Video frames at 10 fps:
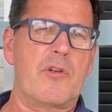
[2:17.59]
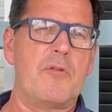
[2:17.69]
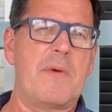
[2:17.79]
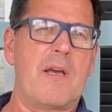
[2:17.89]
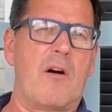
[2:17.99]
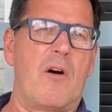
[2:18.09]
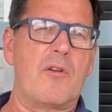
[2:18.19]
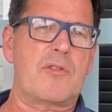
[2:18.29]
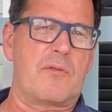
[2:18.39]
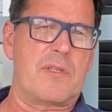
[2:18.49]
you may
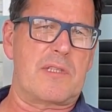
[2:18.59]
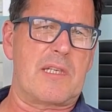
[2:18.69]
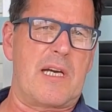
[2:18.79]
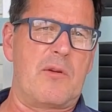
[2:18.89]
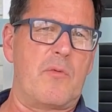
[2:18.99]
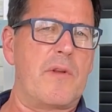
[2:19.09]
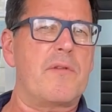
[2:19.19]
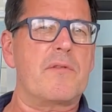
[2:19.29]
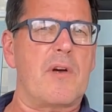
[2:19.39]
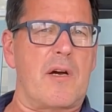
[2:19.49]
also decide with
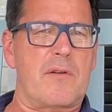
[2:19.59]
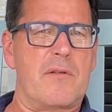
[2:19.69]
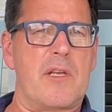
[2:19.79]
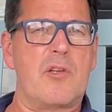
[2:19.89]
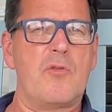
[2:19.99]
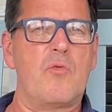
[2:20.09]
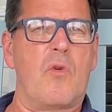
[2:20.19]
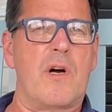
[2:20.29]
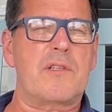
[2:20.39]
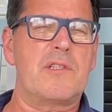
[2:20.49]
your doctor that you
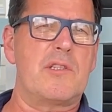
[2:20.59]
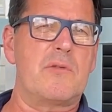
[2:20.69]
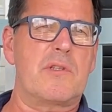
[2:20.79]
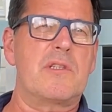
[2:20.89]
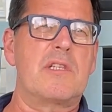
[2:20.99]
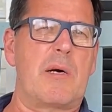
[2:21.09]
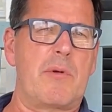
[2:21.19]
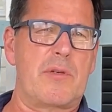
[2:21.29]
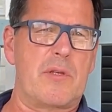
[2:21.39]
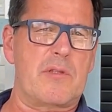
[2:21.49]
want to do a double
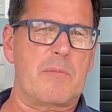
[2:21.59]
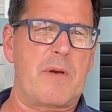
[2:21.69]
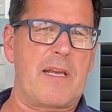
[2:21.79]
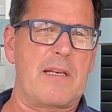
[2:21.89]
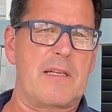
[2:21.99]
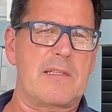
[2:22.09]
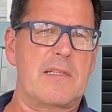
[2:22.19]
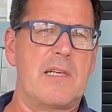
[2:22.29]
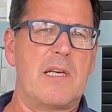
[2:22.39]
dose of platelets.